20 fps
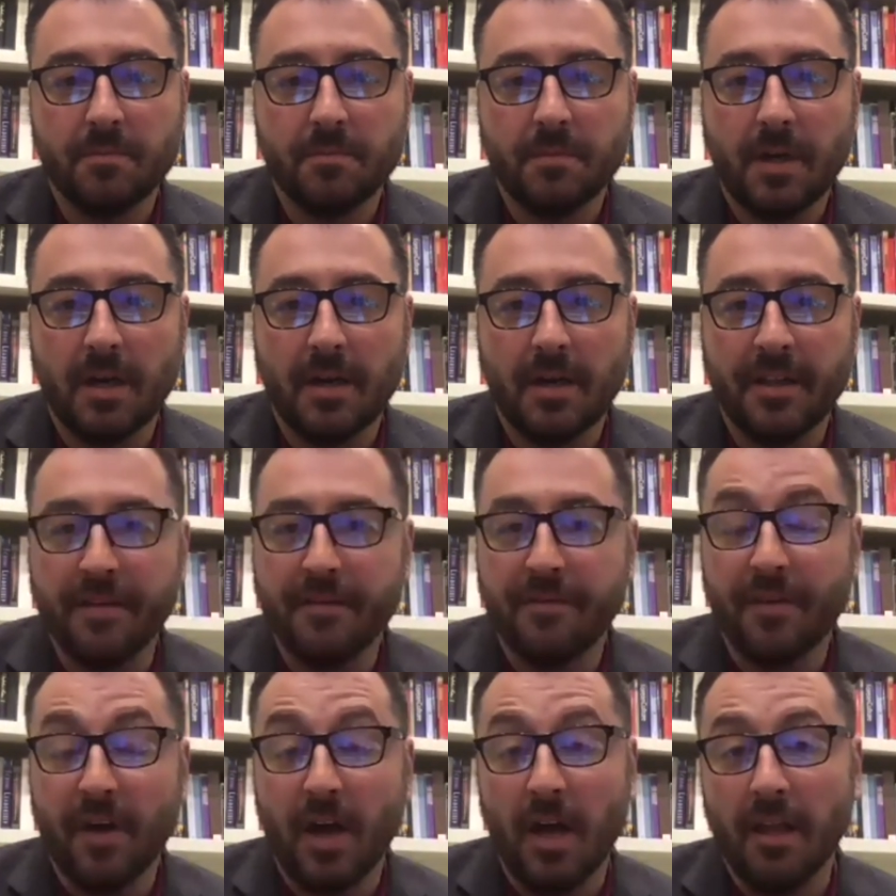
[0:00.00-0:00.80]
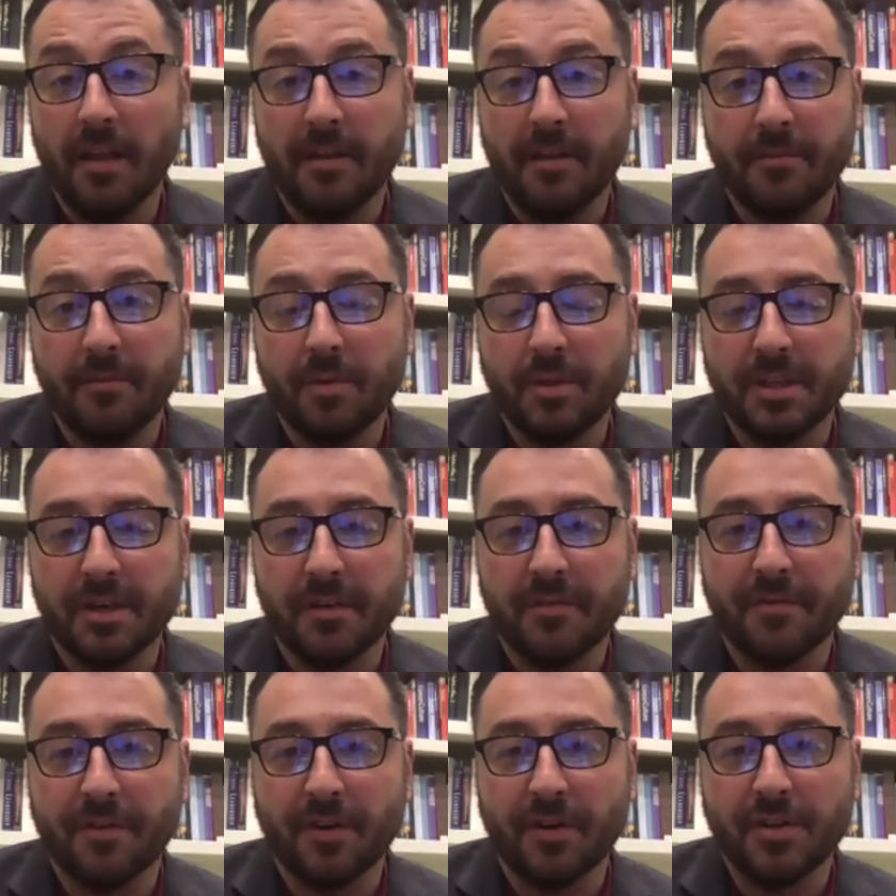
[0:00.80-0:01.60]
in the fall, it was our
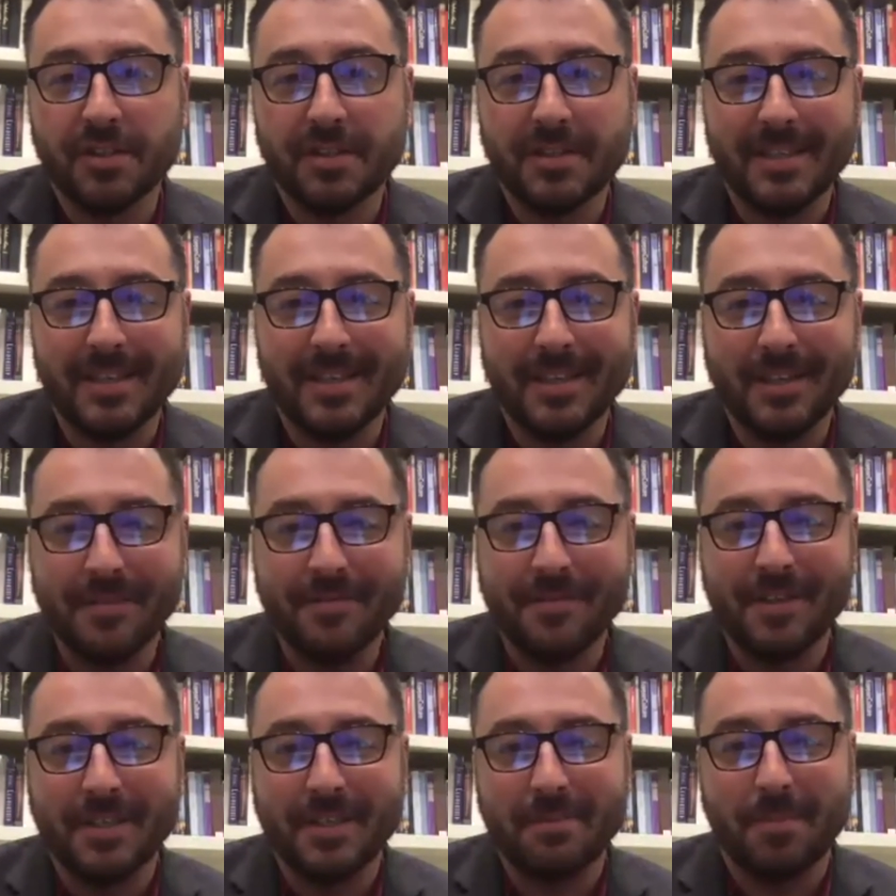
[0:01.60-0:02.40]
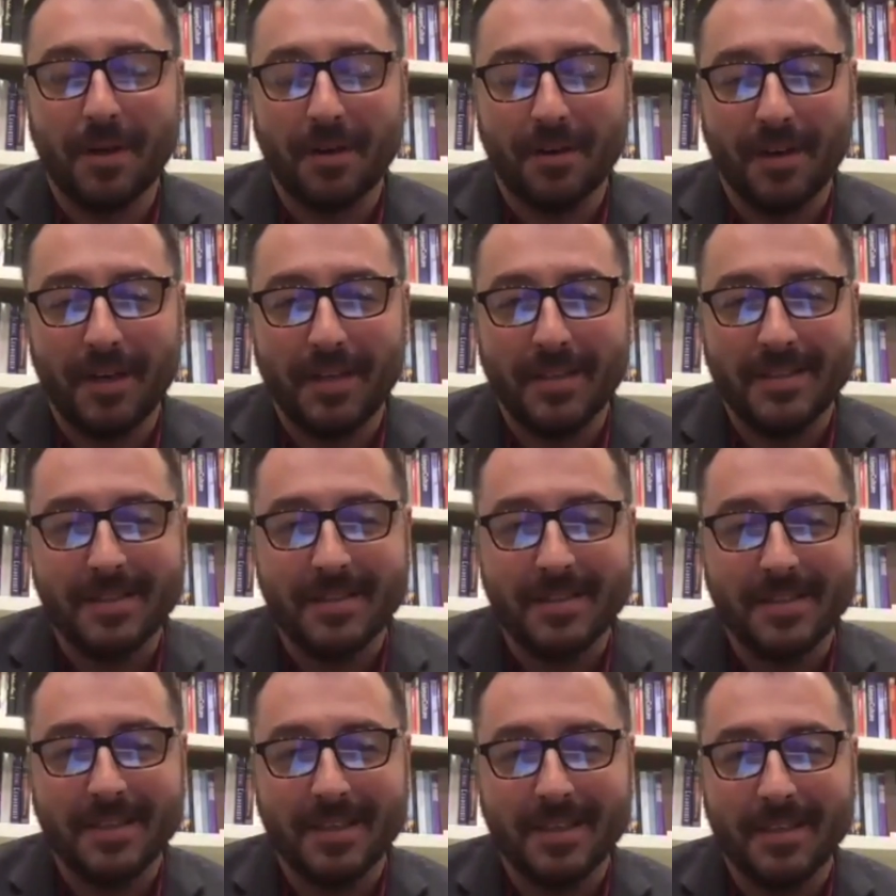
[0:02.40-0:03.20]
first lived experience
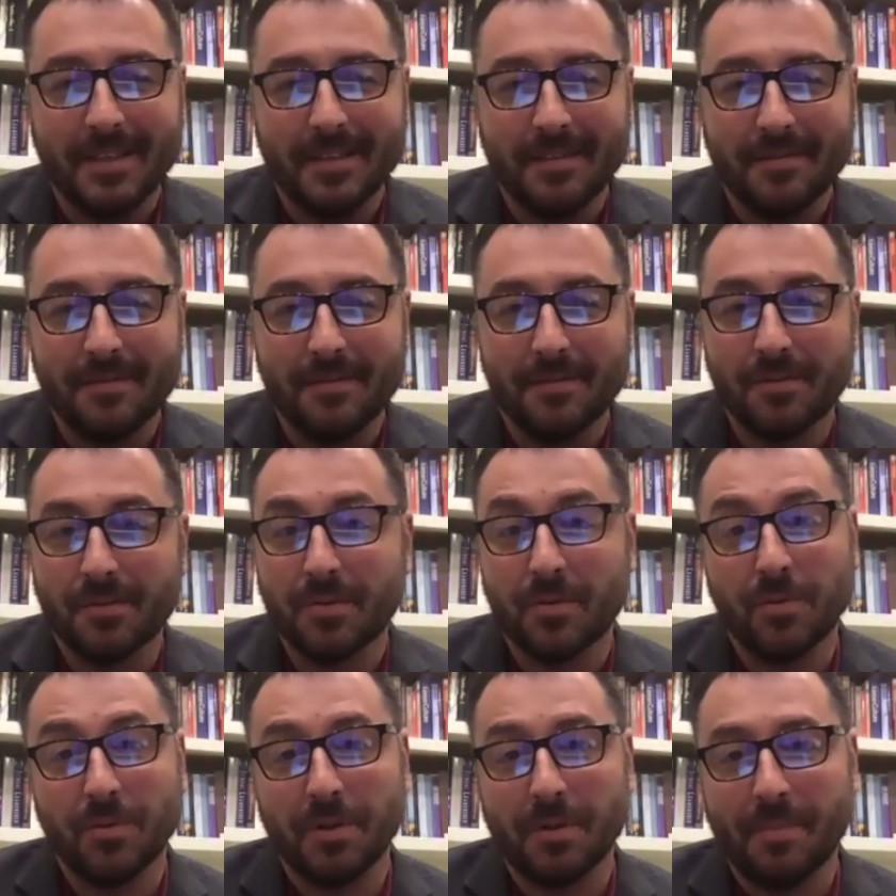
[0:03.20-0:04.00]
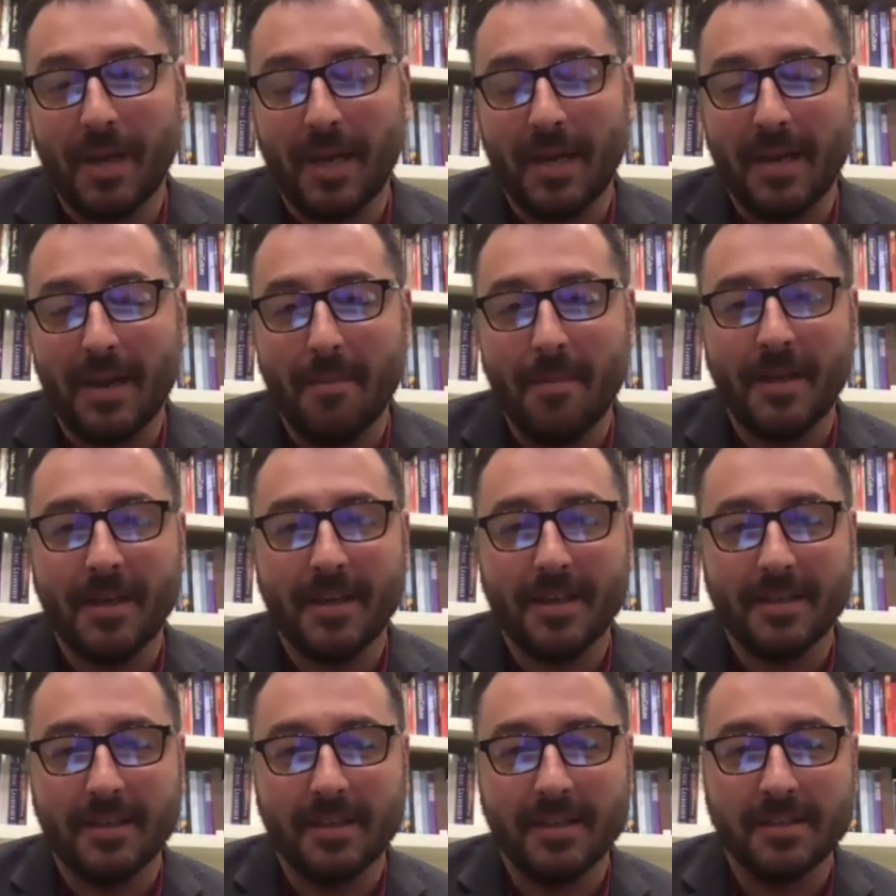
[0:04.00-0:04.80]
through school in a pandemic,
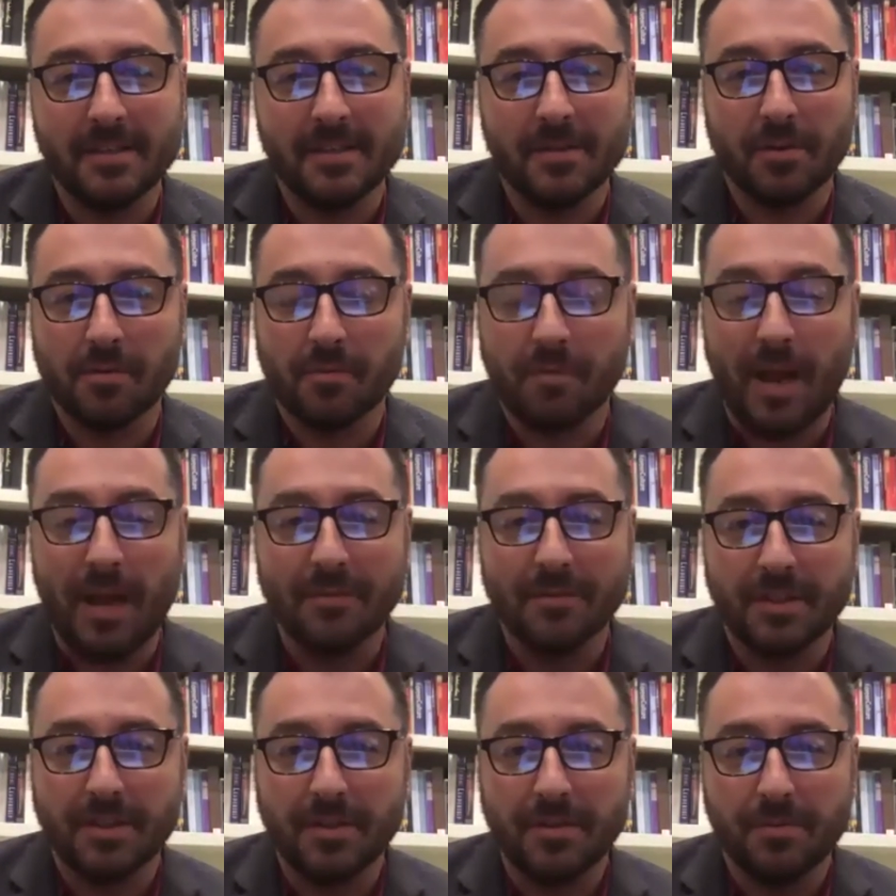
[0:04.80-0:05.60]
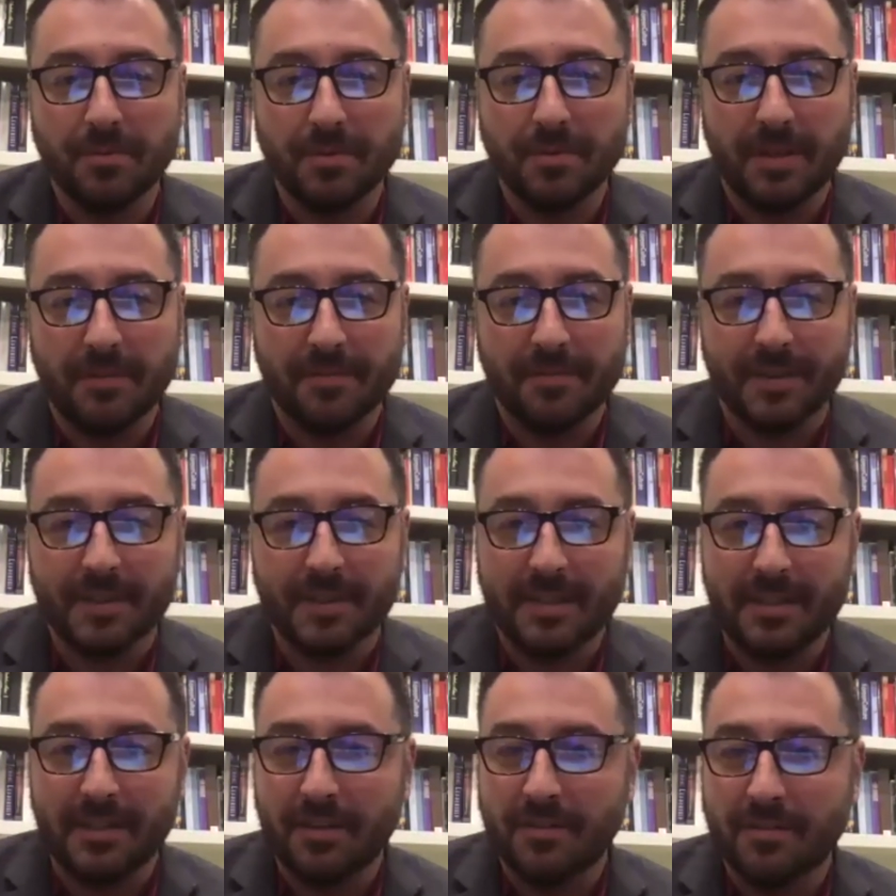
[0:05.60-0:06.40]
and sort of round two
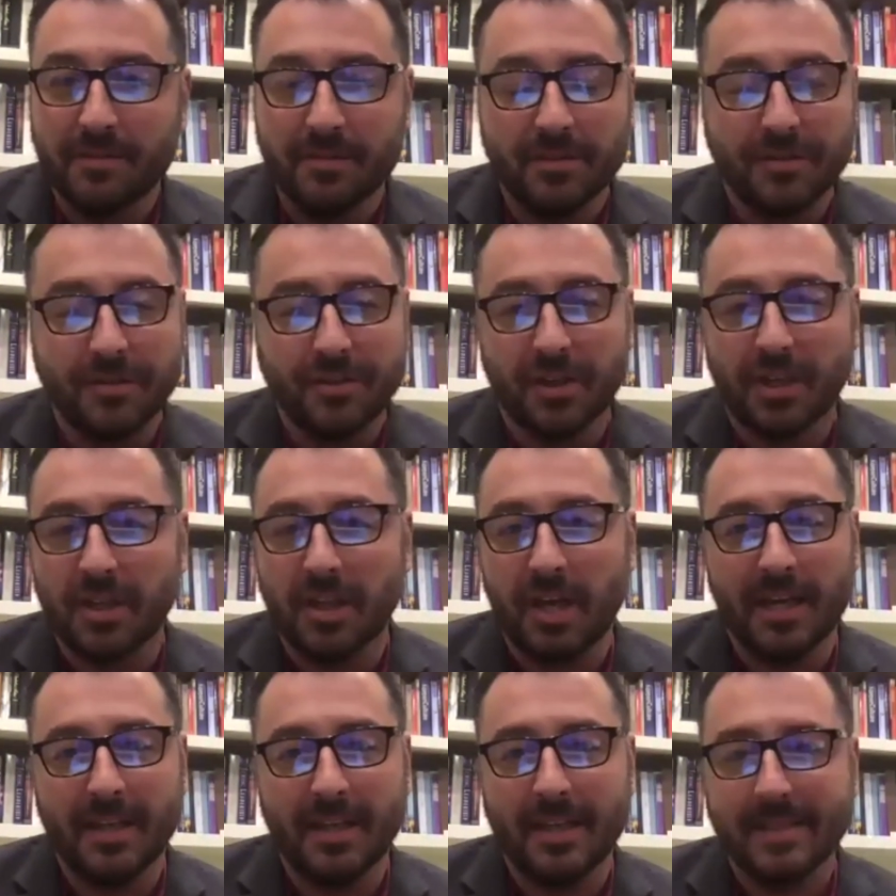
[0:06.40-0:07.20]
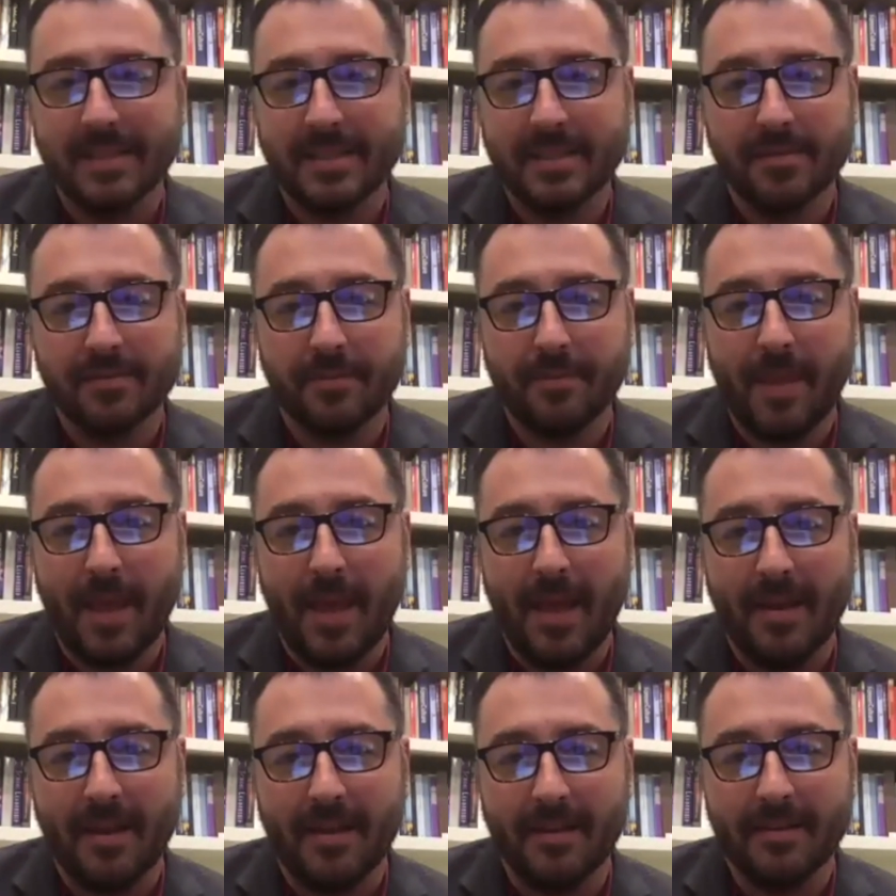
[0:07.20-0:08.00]
definitely took a lot of lessons from that.